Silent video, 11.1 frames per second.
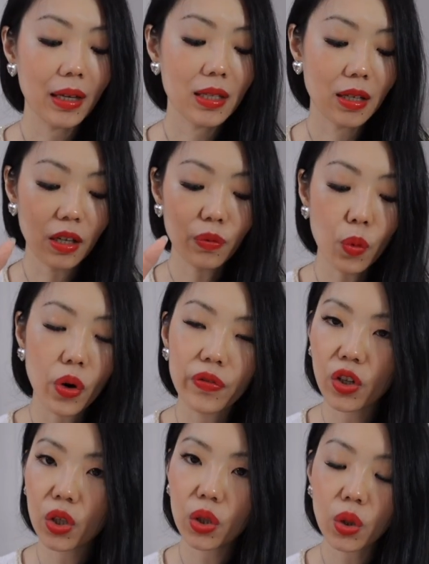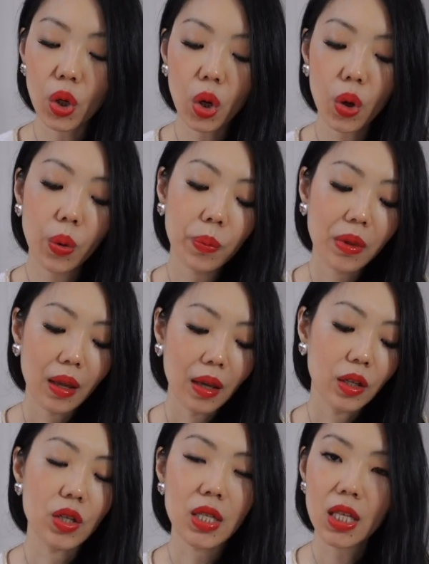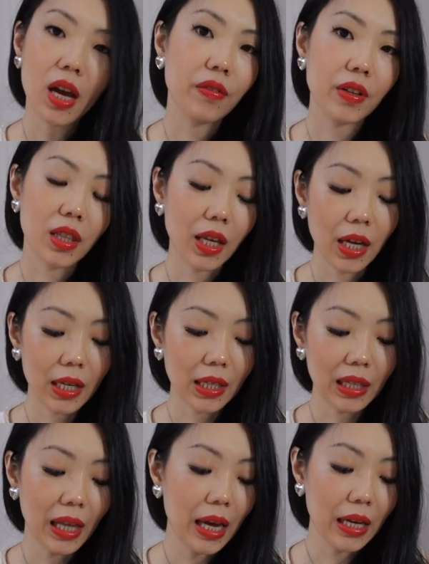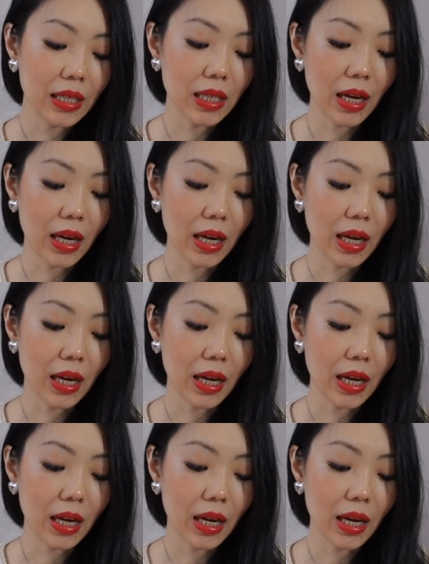It's kind of more vertical. You see everything at a glance.